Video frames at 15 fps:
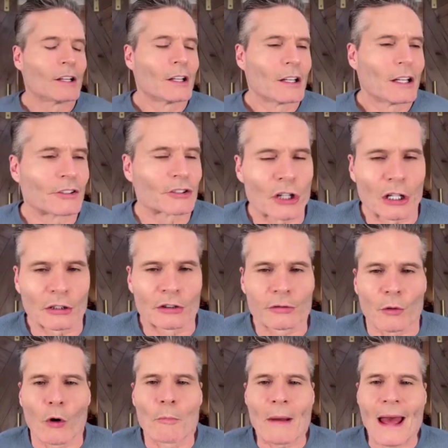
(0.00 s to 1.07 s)
It's called
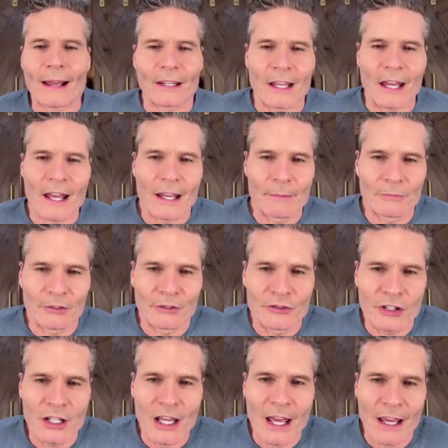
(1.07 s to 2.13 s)
Throwback Games,
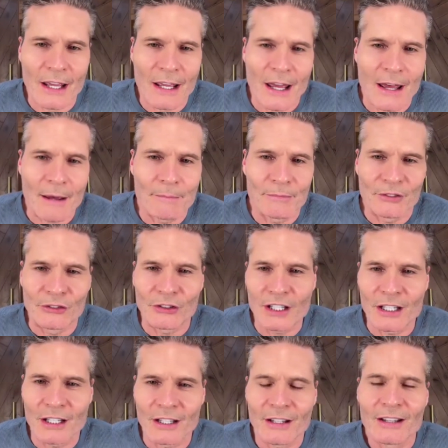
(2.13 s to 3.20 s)

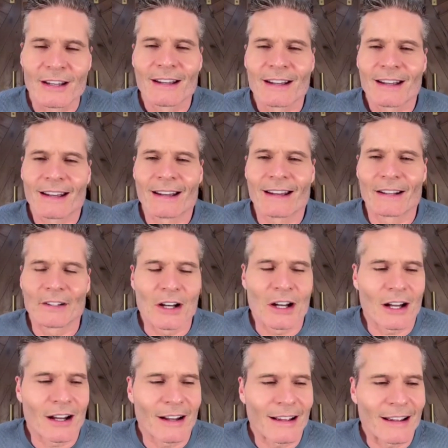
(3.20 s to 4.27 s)
GAMZ. And
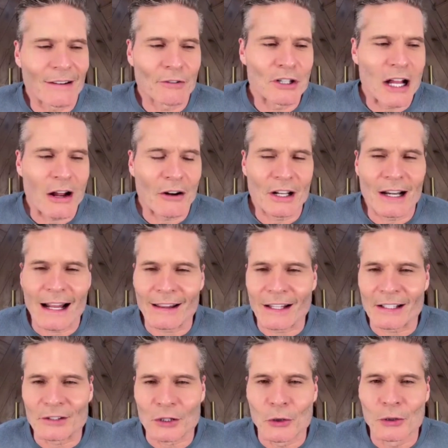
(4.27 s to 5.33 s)
every now and then I
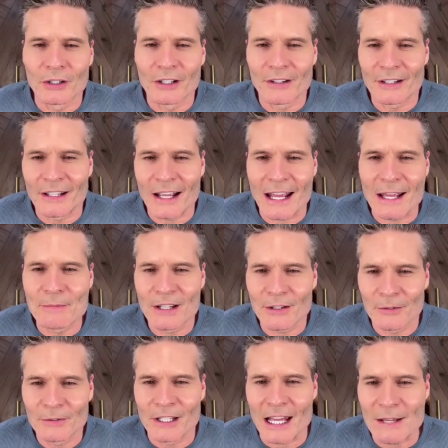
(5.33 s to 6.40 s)
like to go into the
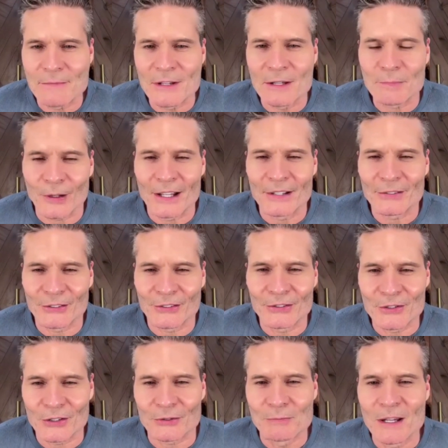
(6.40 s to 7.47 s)
gaming places and
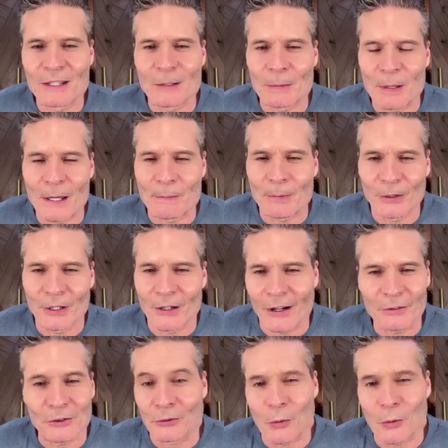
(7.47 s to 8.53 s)
just meet the people. I'll
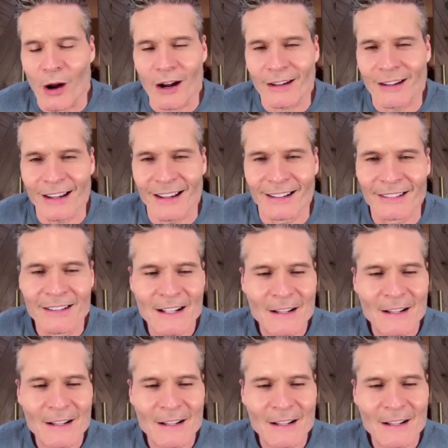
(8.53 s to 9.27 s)
just walk in.